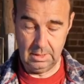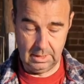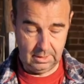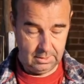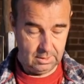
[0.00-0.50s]

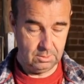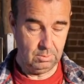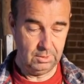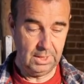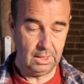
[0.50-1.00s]
This
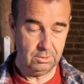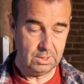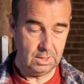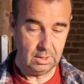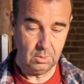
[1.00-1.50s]
will now
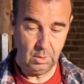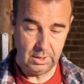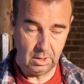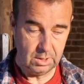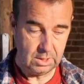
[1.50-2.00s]
sit
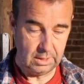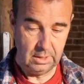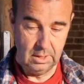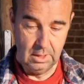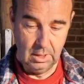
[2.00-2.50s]
quite nicely
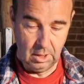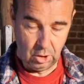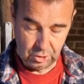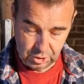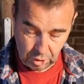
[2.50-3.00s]

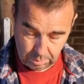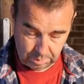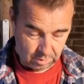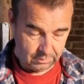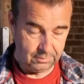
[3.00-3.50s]
on
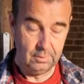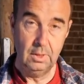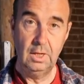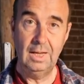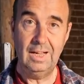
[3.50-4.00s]
top of
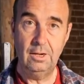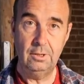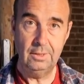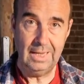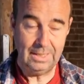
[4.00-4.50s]

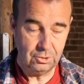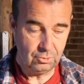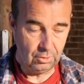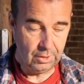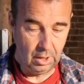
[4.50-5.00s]
our
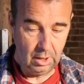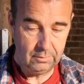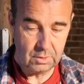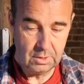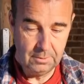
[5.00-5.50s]
Langstroth
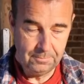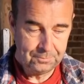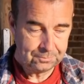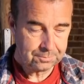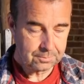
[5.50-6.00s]
hives.
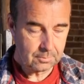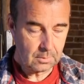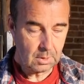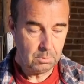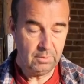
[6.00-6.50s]

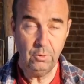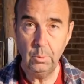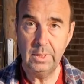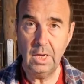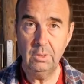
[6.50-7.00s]
Before
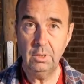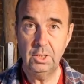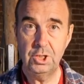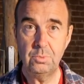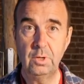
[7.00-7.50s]
we go, I
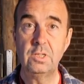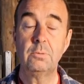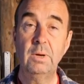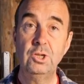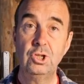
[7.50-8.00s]
just wanted
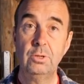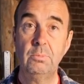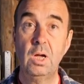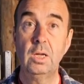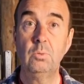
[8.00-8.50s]
to mention
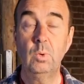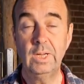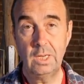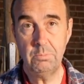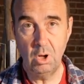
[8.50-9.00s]
my
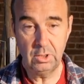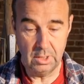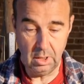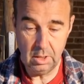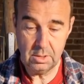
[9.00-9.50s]
weekly
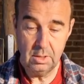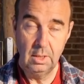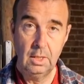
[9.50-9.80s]
podcast.